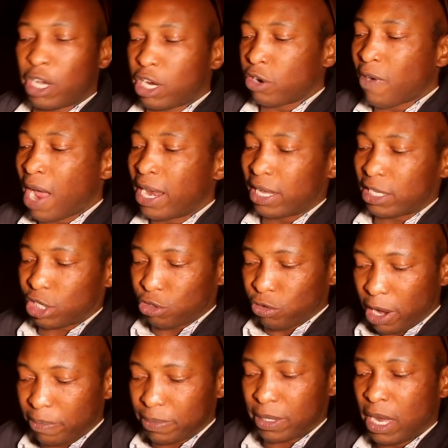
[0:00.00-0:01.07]
the Quranic
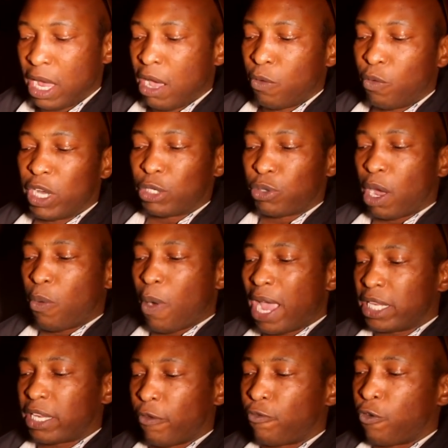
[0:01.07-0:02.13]
script, which we're
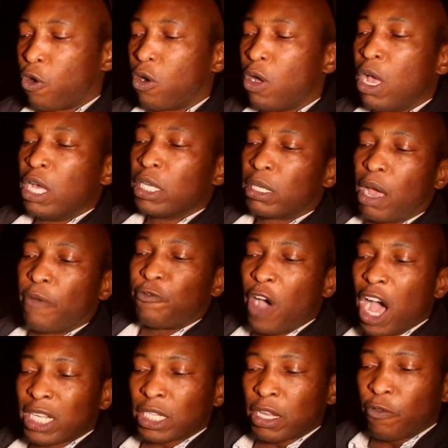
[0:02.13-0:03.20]
waiting for. Now,
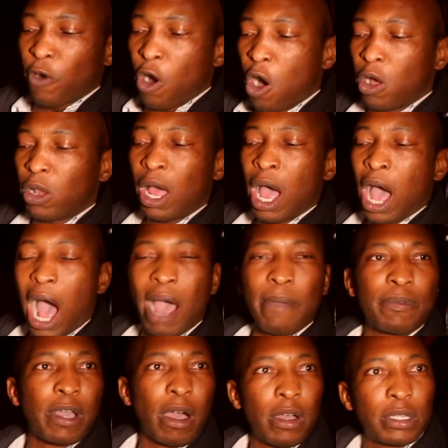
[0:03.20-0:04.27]
first of all,
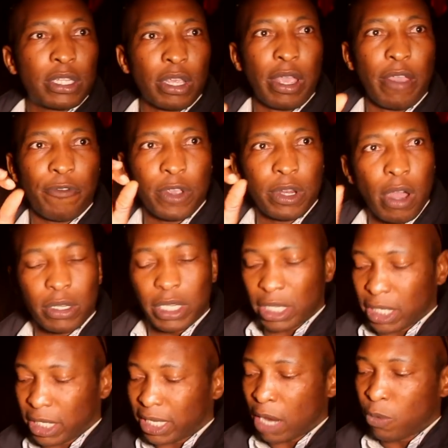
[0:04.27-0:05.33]
I'm going to, if you
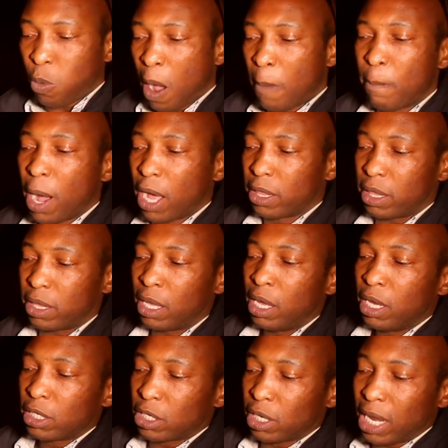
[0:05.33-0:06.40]
notice, he said one month.
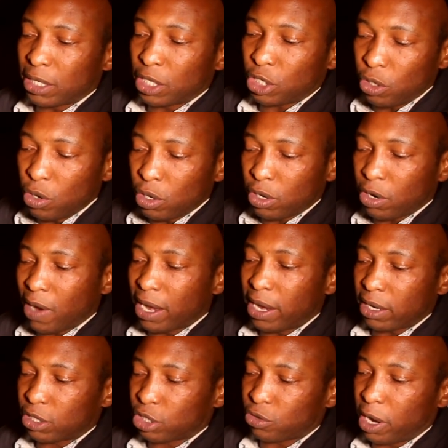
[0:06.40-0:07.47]
So there's two
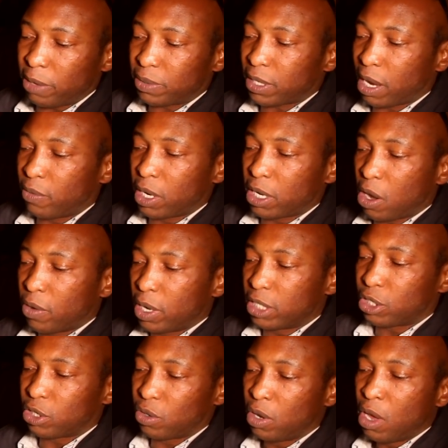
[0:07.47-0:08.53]
Quranic scripts that we go
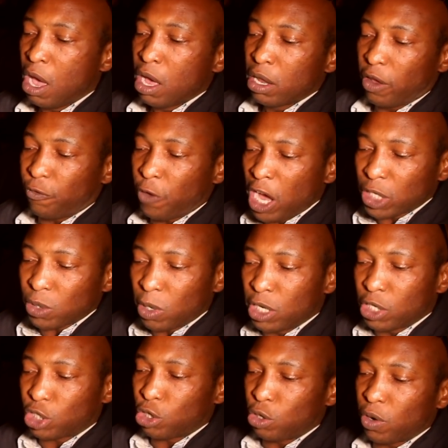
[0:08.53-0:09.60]
into. The first
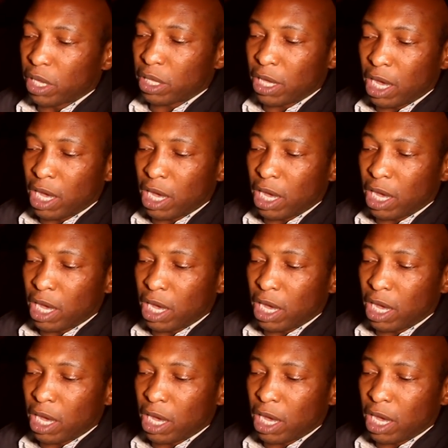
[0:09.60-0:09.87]
one is Surah